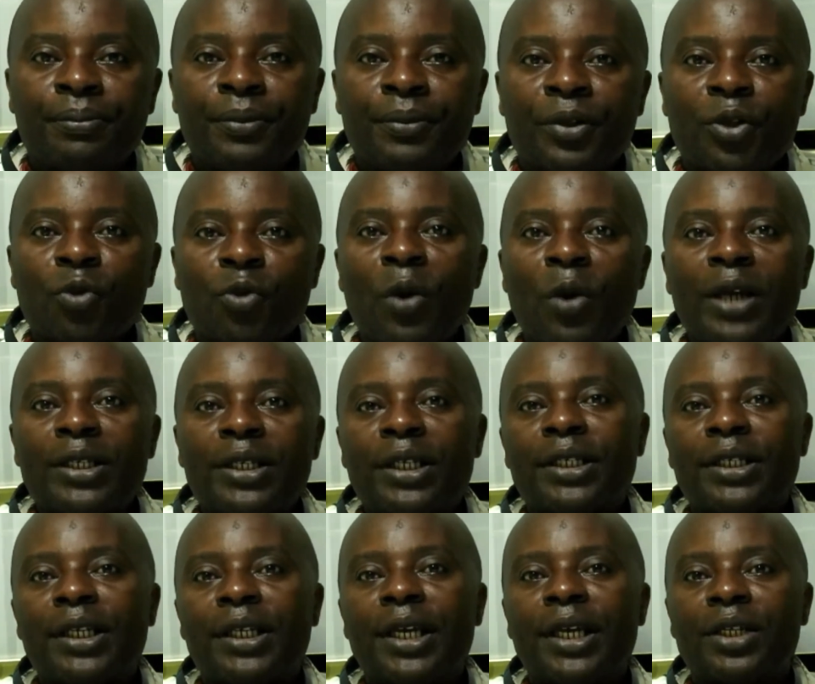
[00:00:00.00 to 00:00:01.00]
So
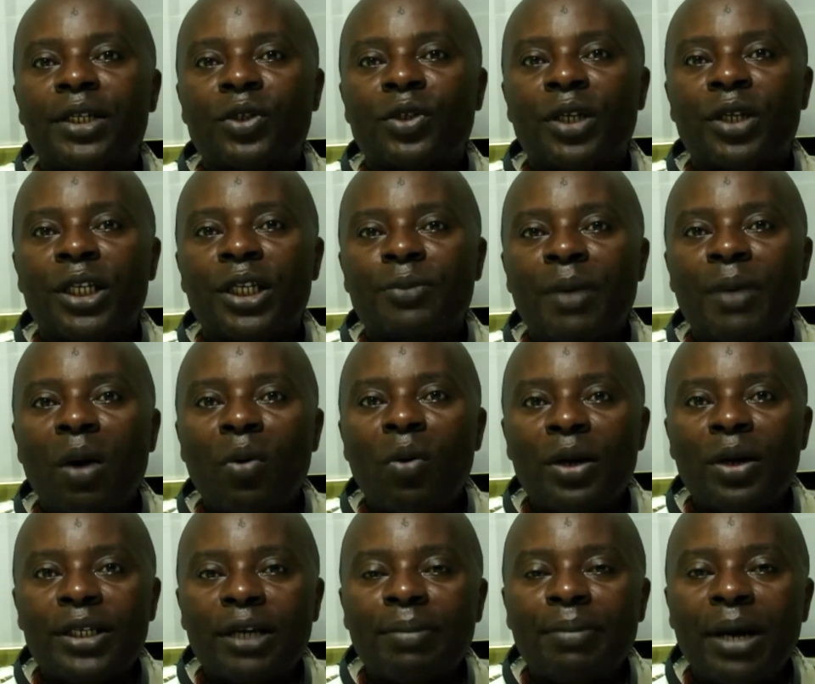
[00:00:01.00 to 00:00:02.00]
160 Kenya shillings per
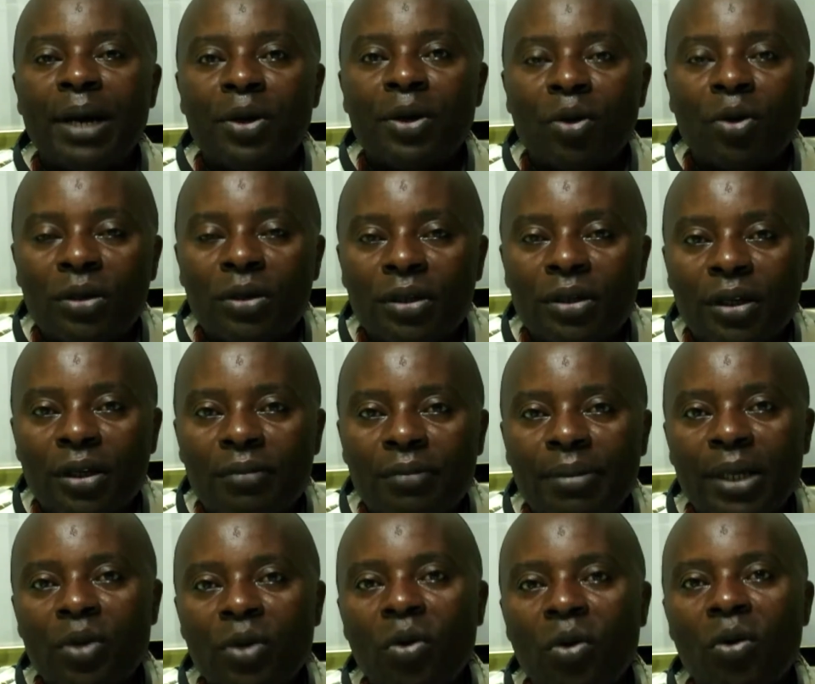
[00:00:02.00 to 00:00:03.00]
what year per dollar? Per
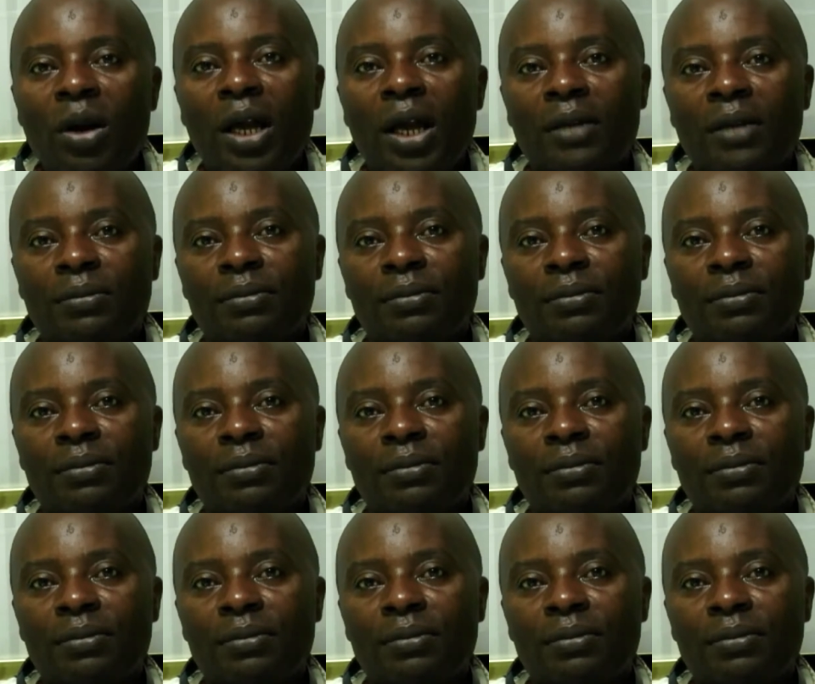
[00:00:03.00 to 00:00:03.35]
dollar.